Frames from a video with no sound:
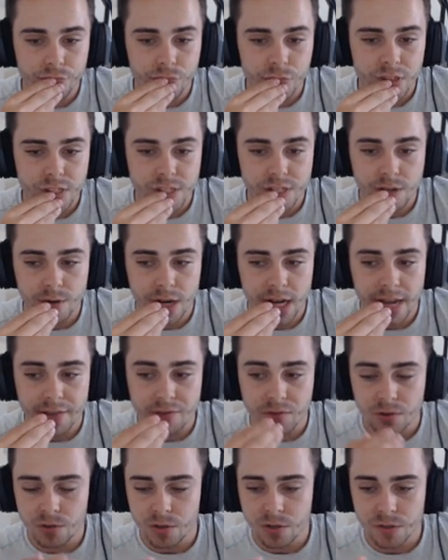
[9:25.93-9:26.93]
so I have
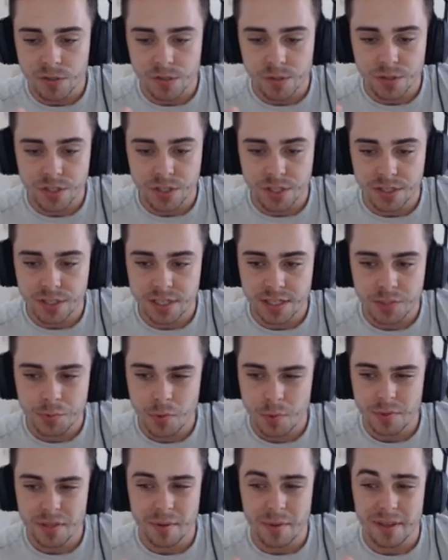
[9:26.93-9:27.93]
got knockoff switch-ins. That's
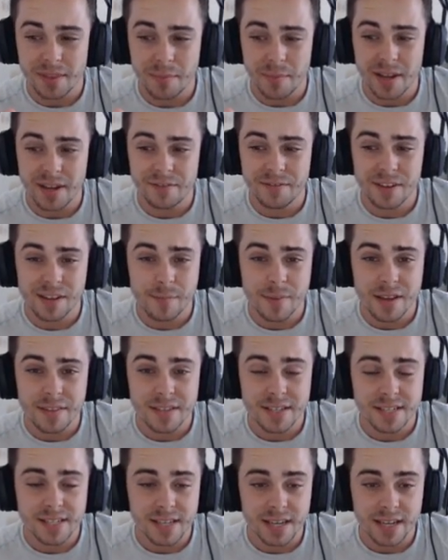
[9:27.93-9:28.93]
probably the, like, the main thing about
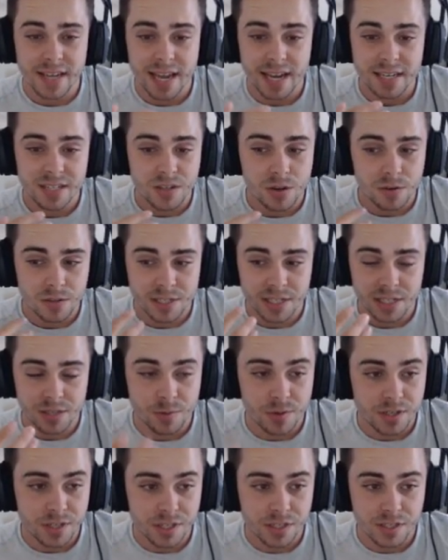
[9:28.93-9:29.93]
this. Again, toxic
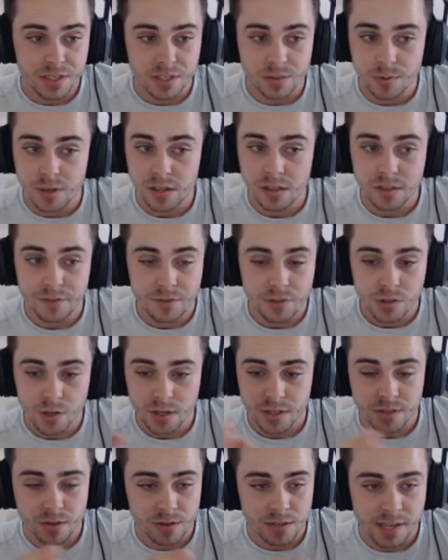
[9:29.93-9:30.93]
switch-ins as well. If you try
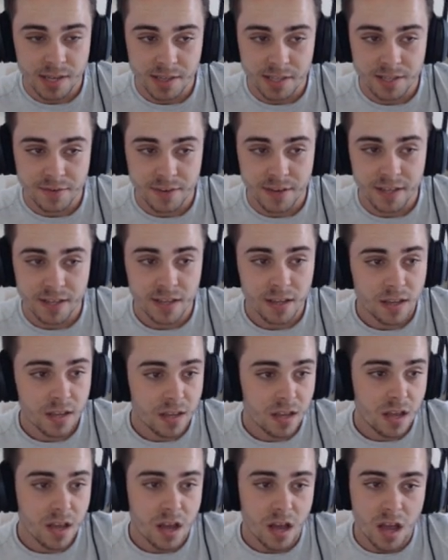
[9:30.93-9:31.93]
and toxic this thing,
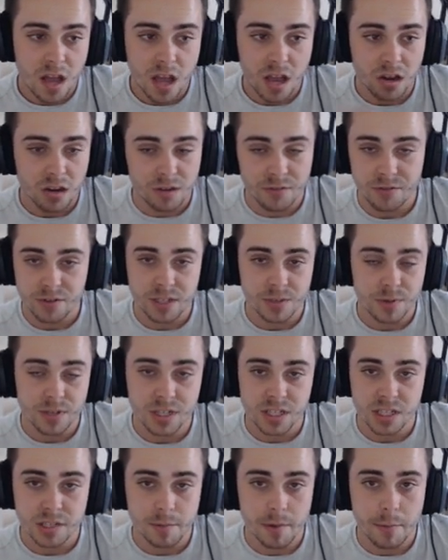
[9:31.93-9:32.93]
I got a free
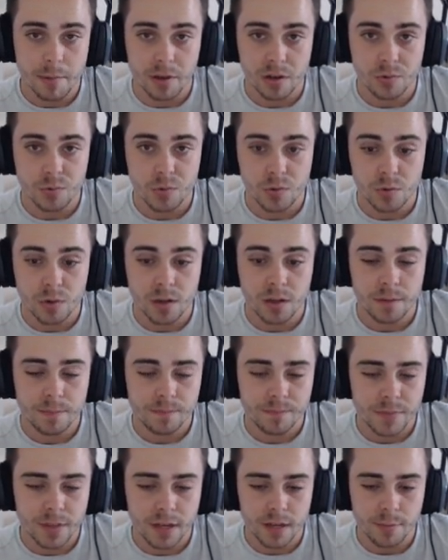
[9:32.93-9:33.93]
switch into my Mega Mawile.
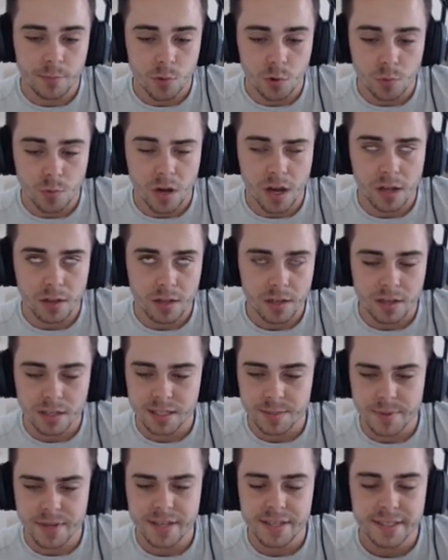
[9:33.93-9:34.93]
Uh, Mawile I can't
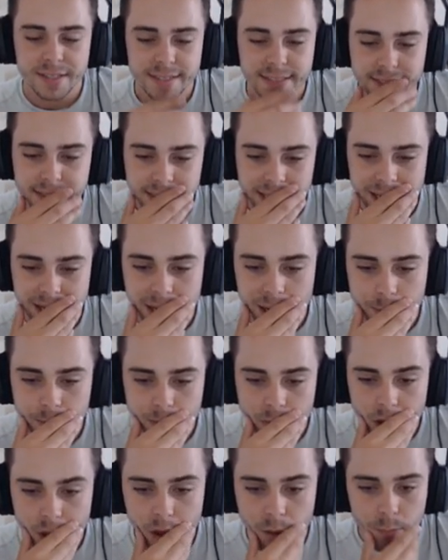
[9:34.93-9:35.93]
speak.
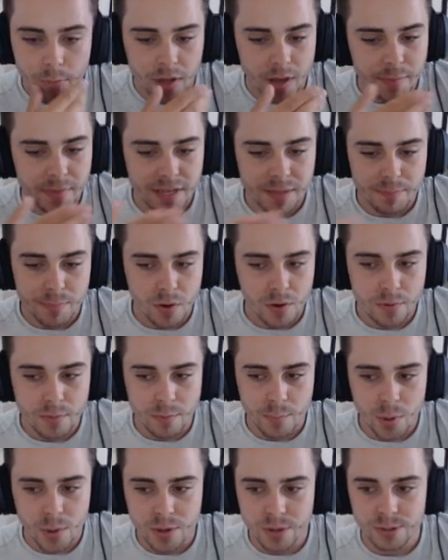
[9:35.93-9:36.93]
Um, but I mean, Por
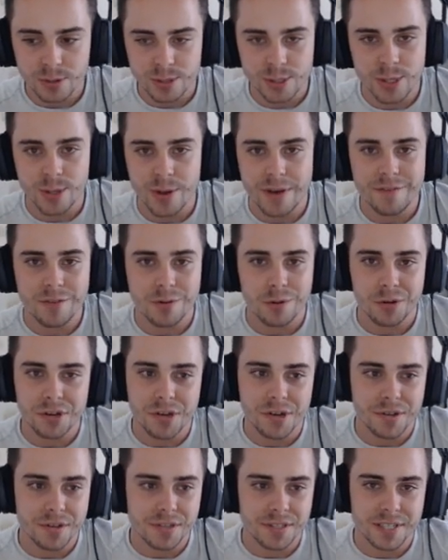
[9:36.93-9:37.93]
Porygon 2, everyone
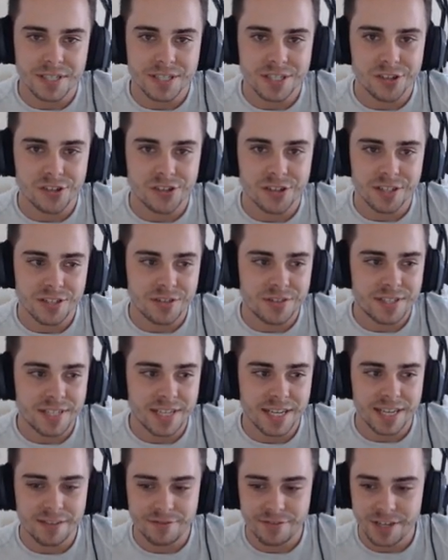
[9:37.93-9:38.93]
knows, is solid. You
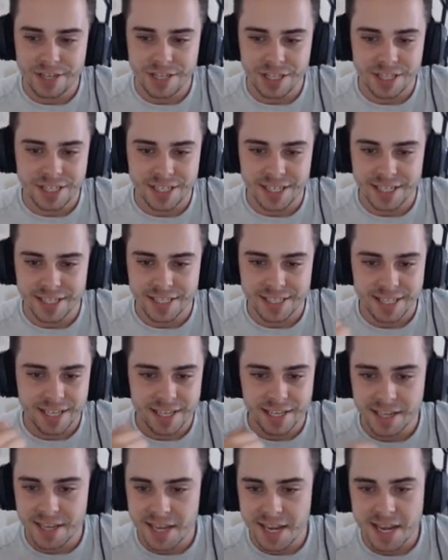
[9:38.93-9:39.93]
see it in VGC. It's
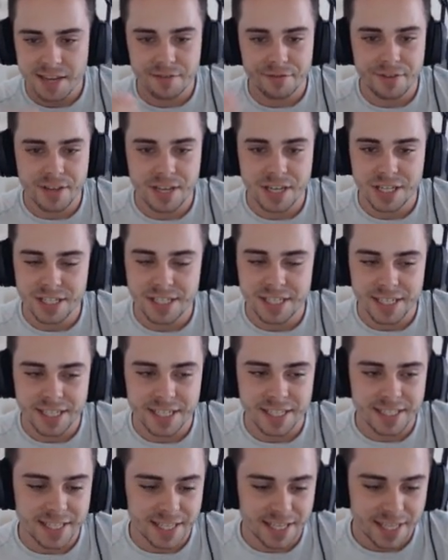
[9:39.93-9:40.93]
king of
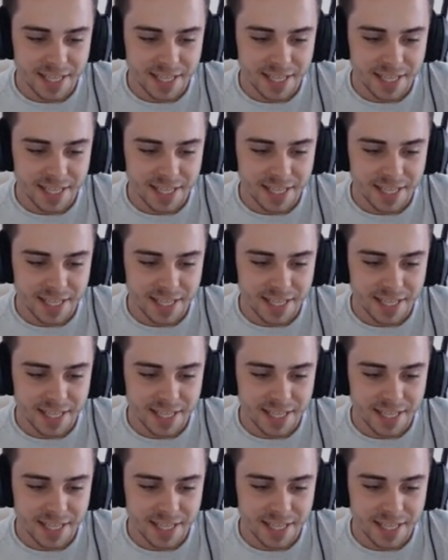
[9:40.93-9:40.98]
VGC. It's